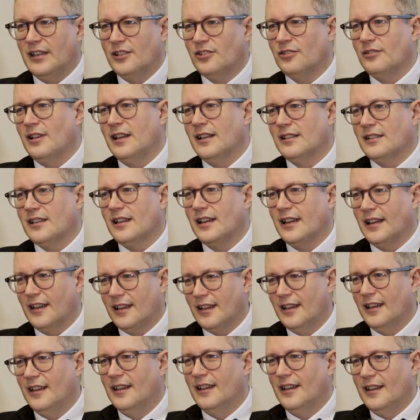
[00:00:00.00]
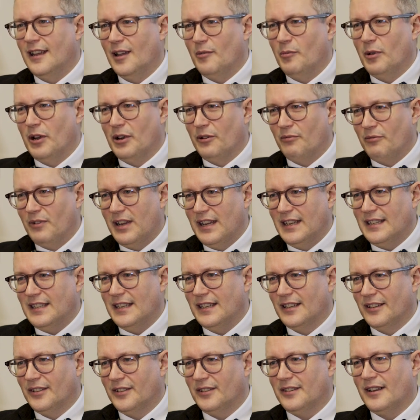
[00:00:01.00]
So that's like a bit of
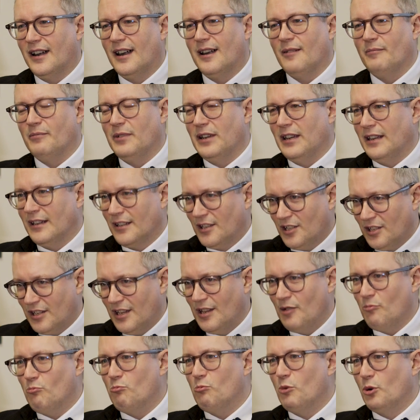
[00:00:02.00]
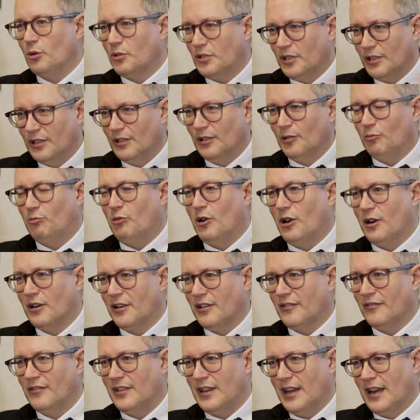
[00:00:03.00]
retail therapy. It's the emotional
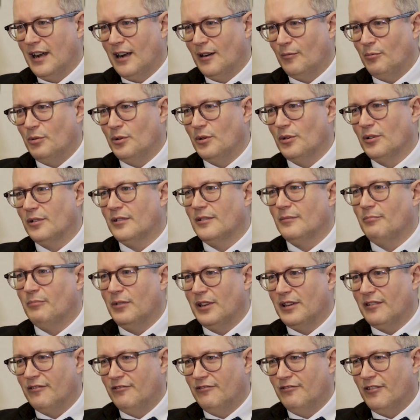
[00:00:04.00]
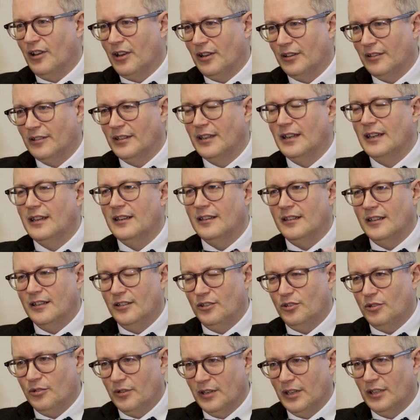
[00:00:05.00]
part of the airport, bit of fun, you
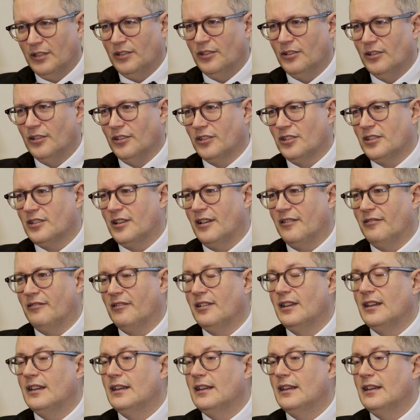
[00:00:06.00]
enjoy doing stuff.